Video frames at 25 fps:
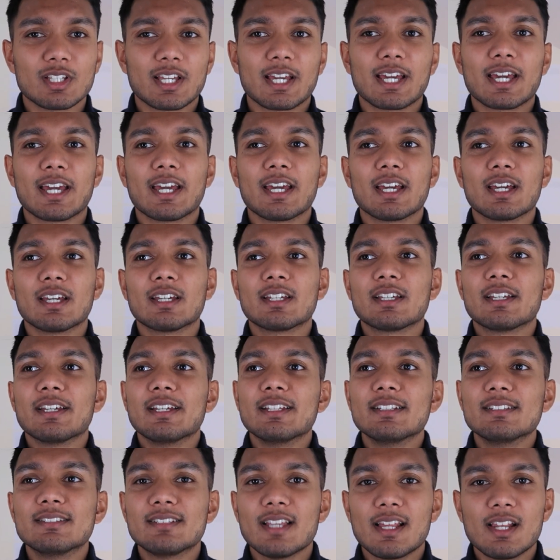Tailored
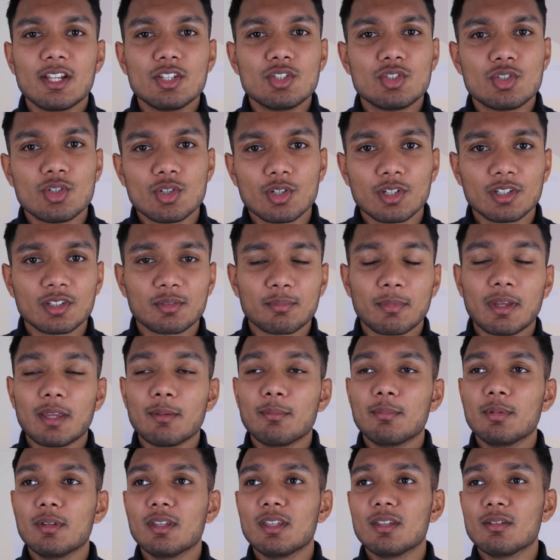Tutors may
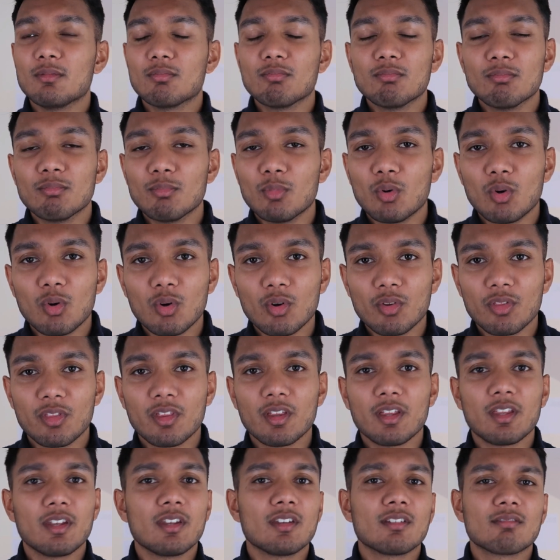be more
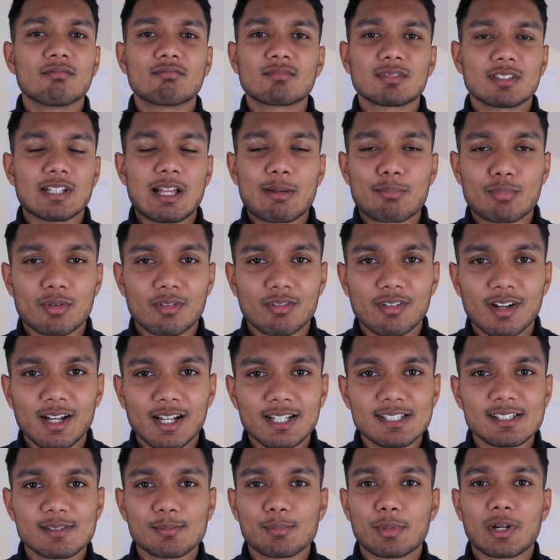than
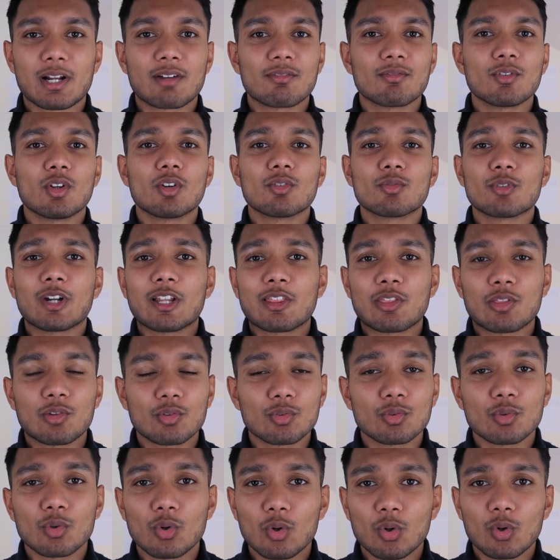SnapRevise, but I've not read
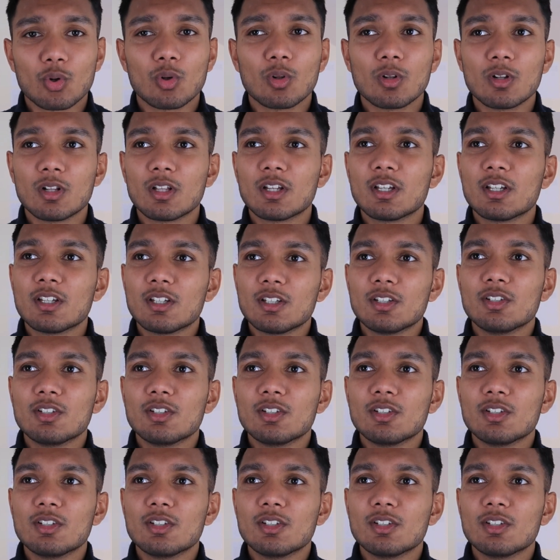through all